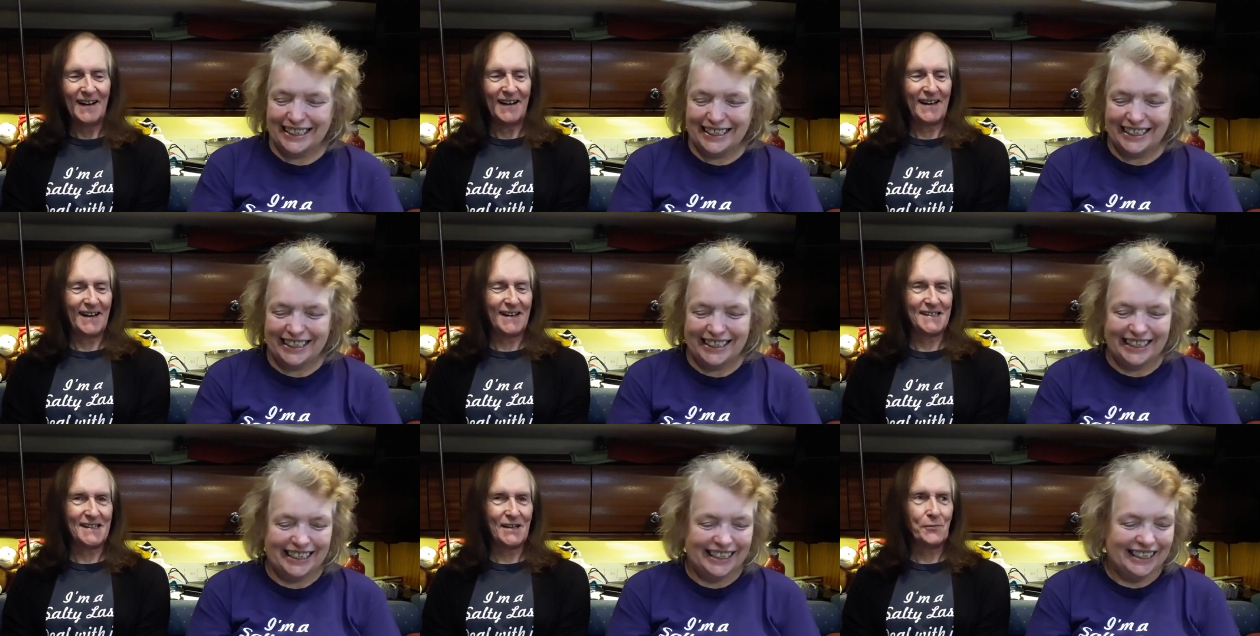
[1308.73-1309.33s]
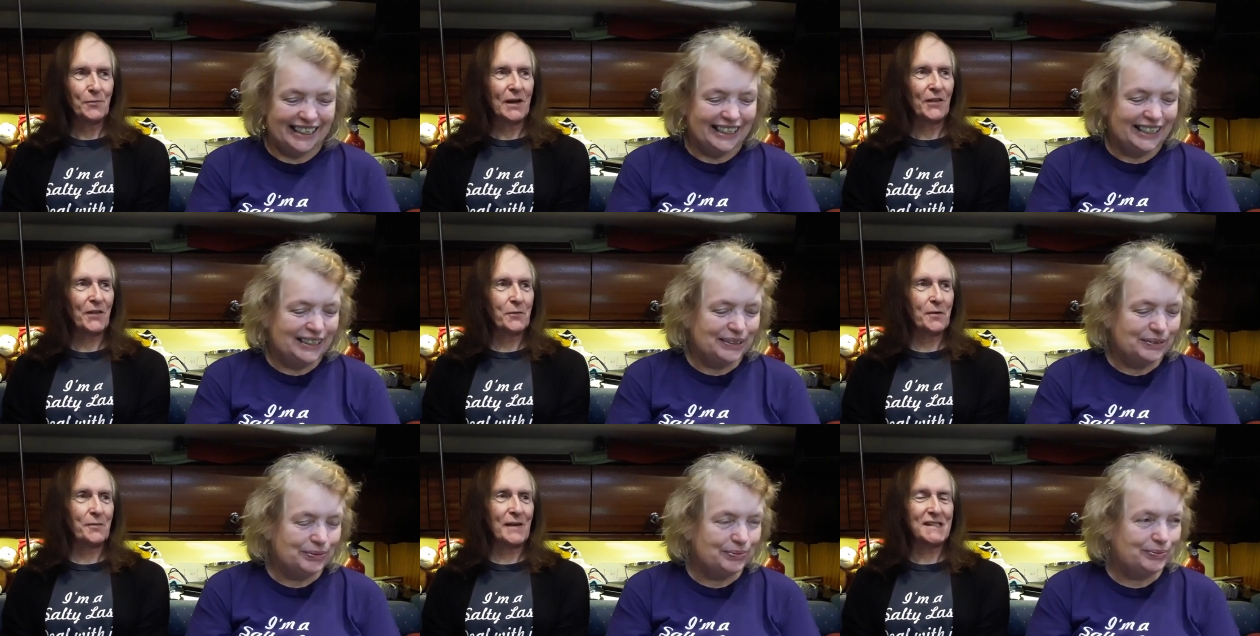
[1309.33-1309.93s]
Speaker 1: Ah, oh dear. Well, I
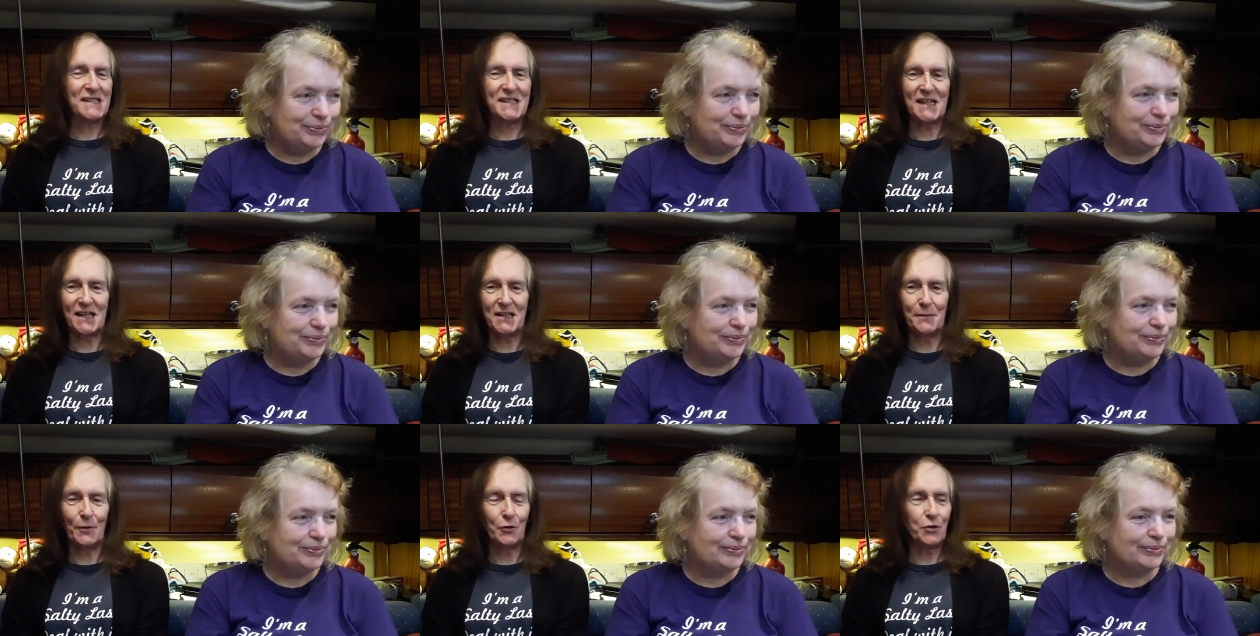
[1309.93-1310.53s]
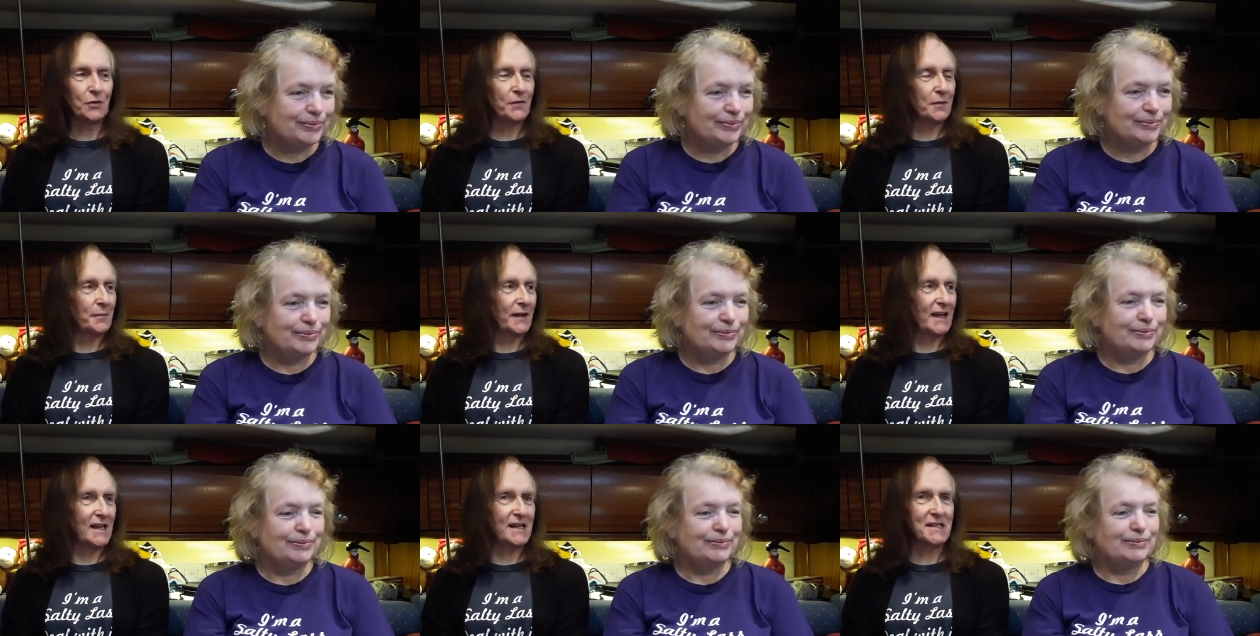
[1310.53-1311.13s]
think we'd best check the boat over
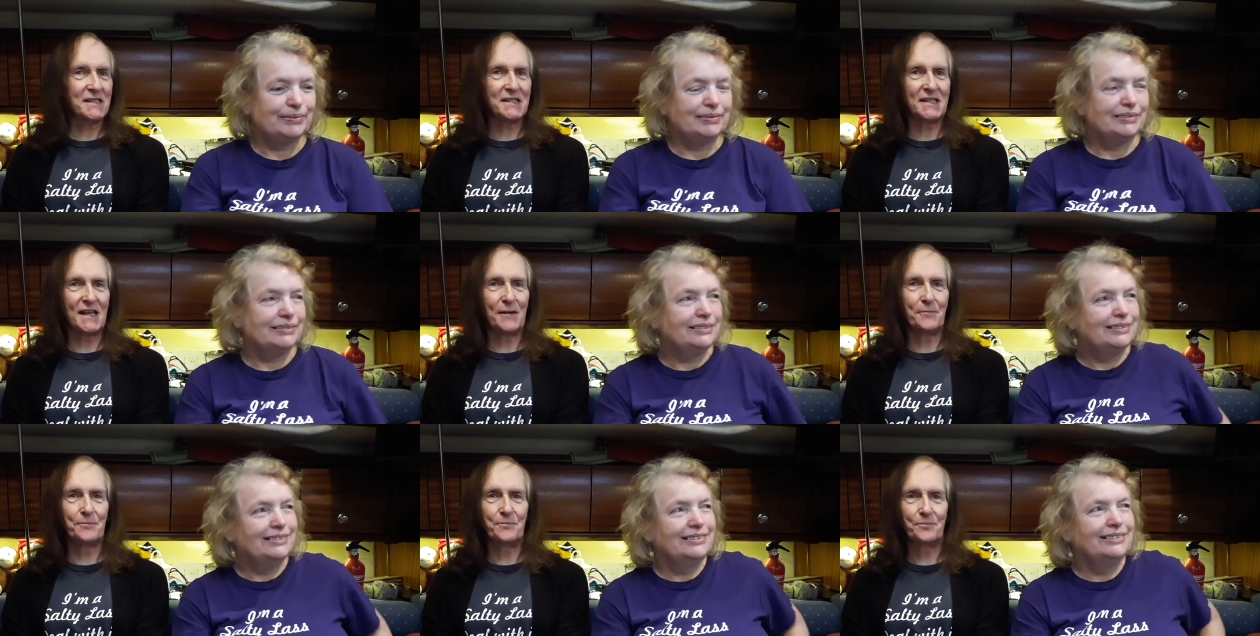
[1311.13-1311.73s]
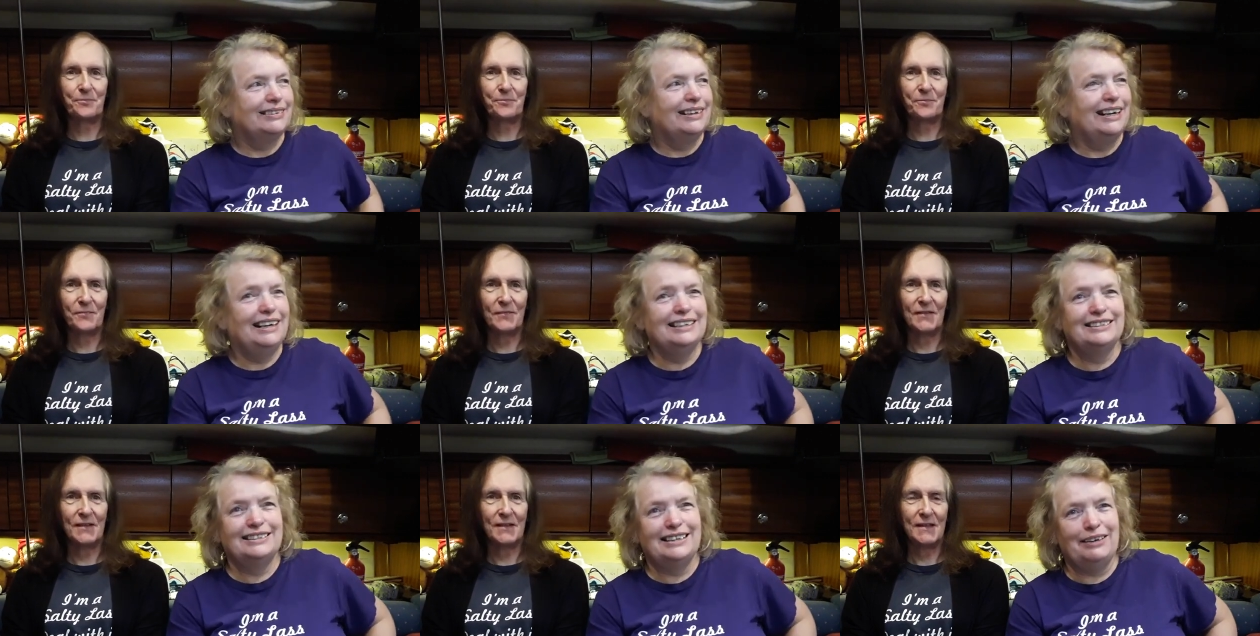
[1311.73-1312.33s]
because um,
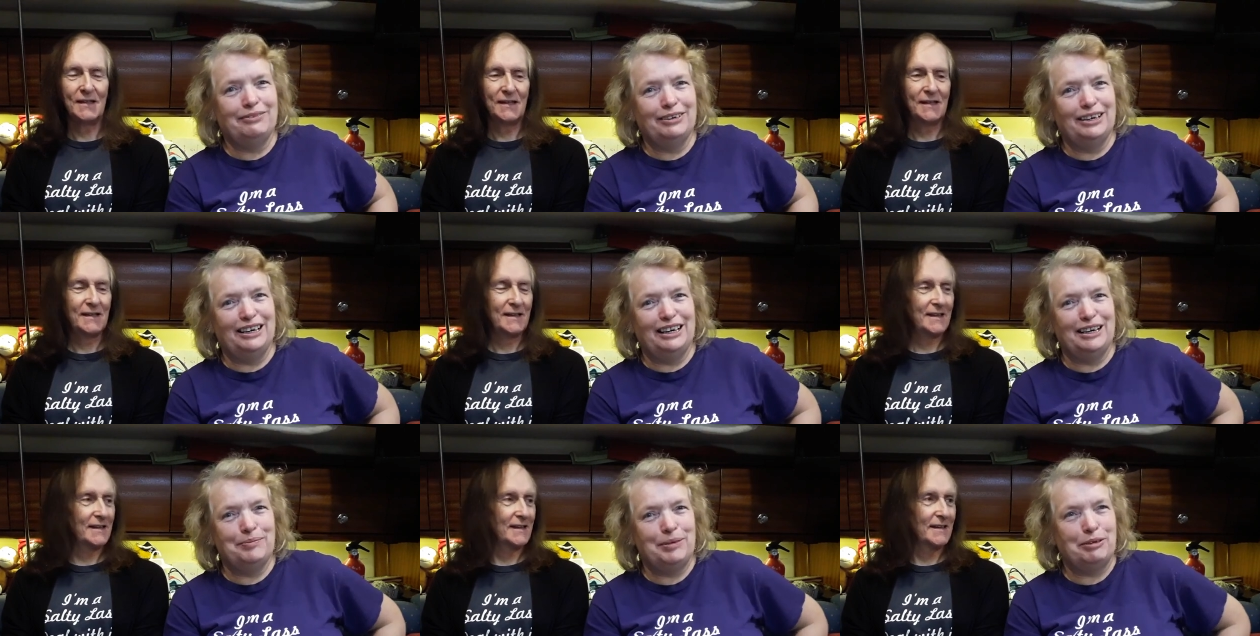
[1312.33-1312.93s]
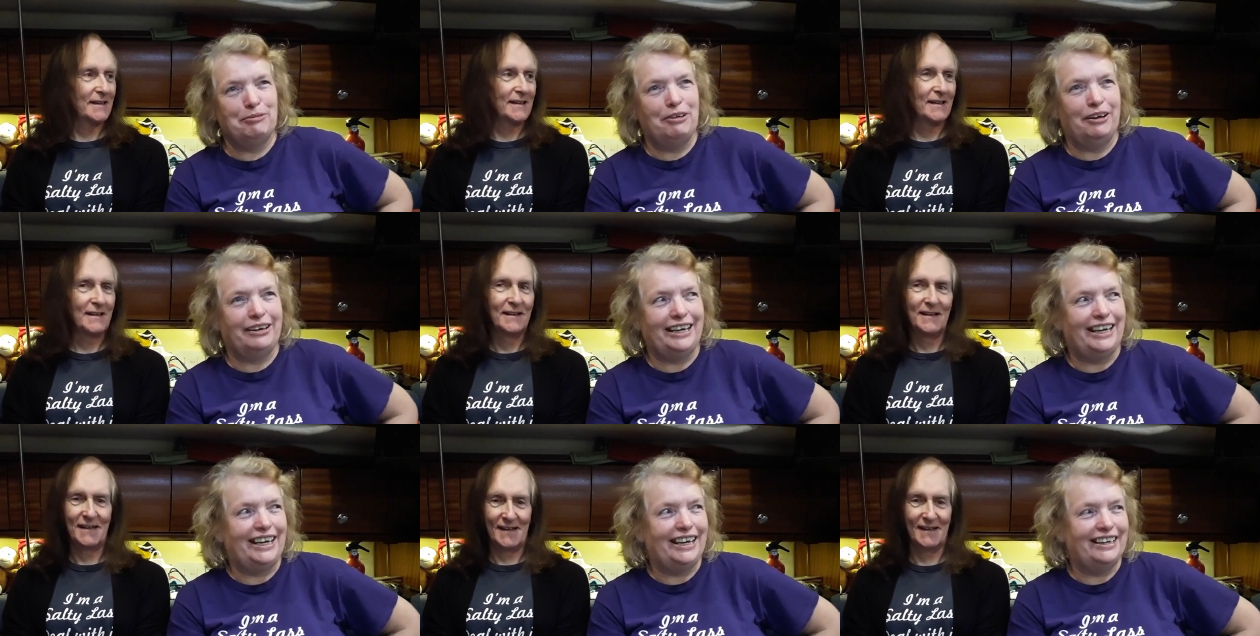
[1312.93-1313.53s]
it's definitely a bit
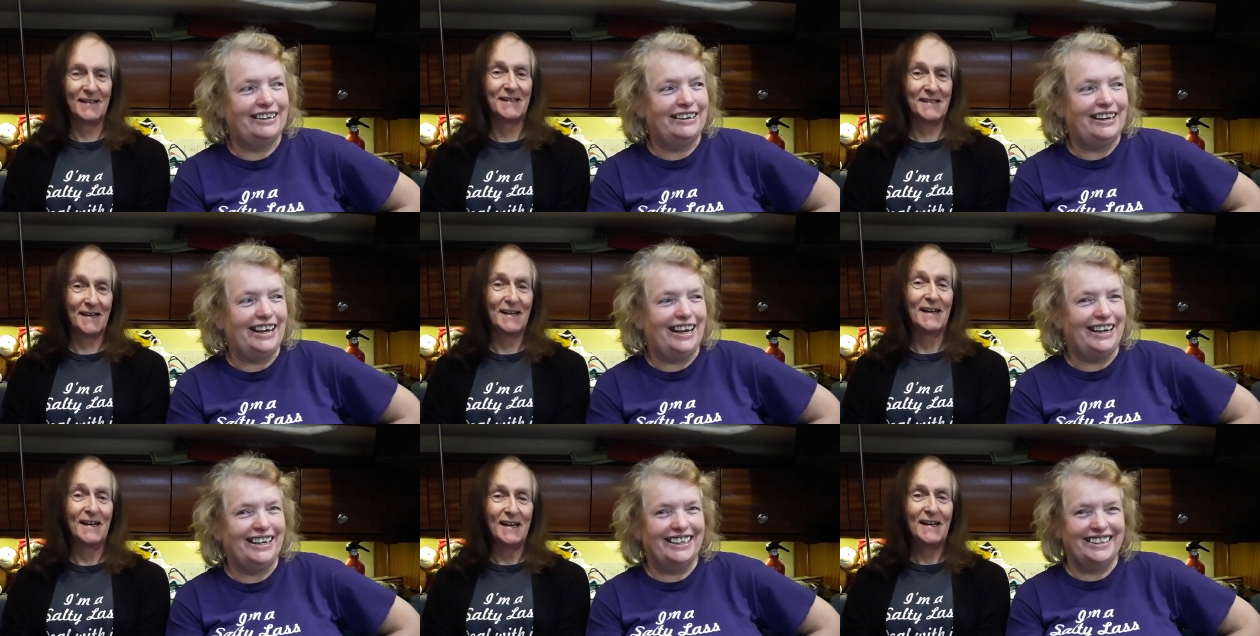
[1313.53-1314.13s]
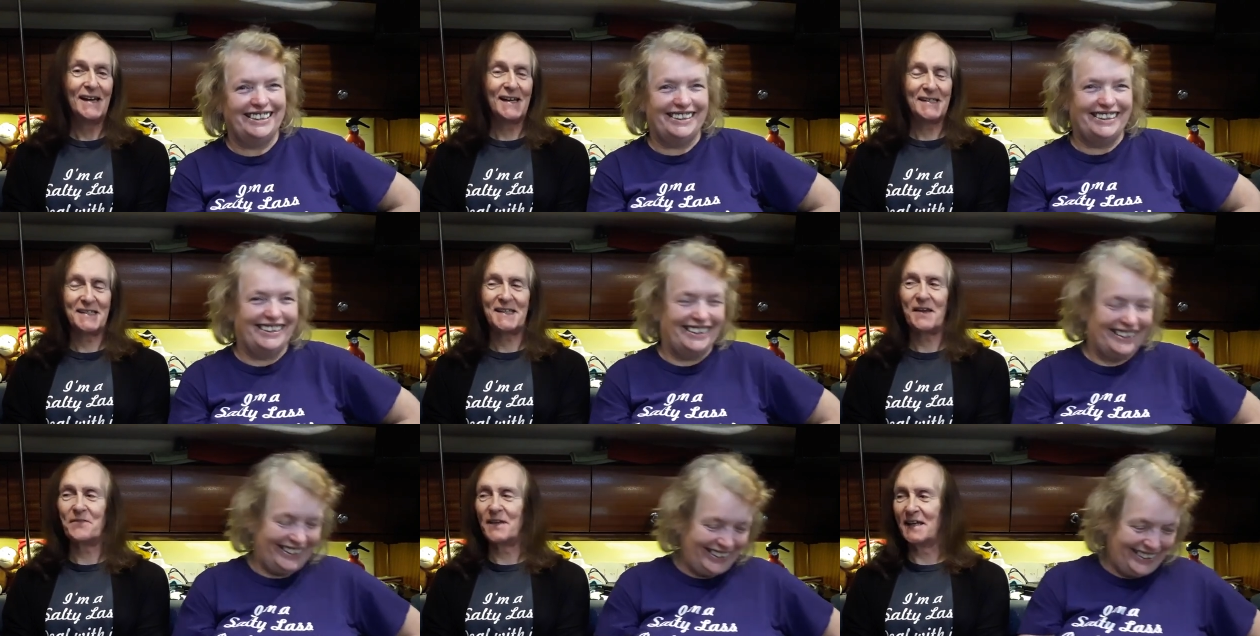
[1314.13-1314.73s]
rocky here today.
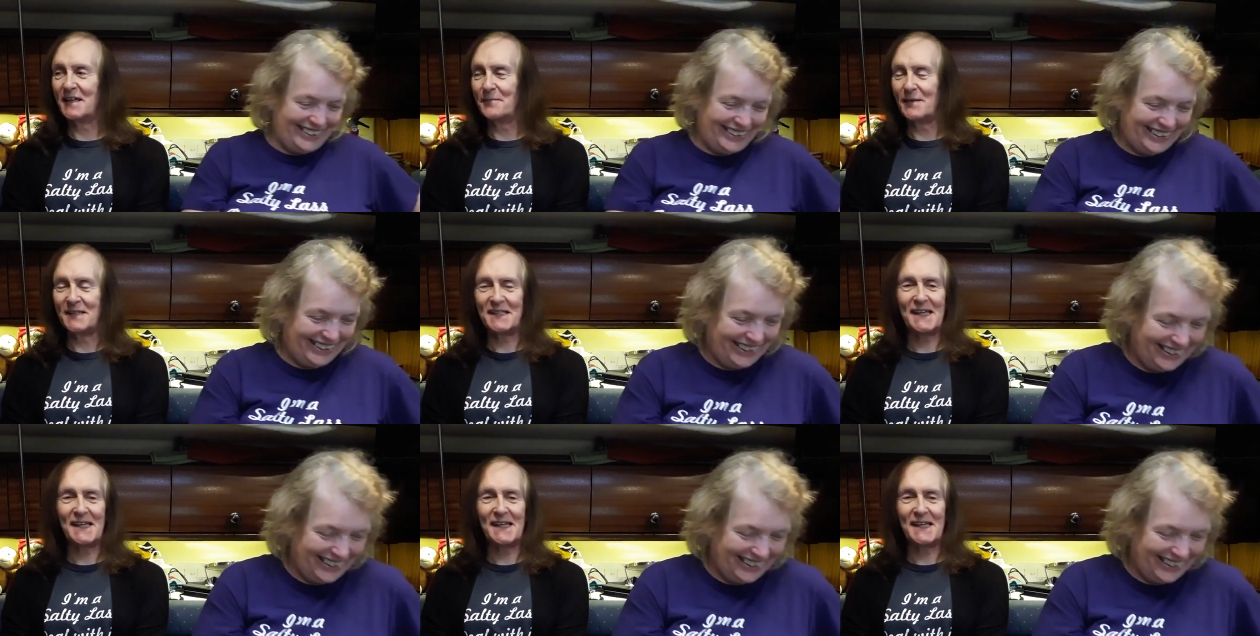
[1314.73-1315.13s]
It's definitely getting a bit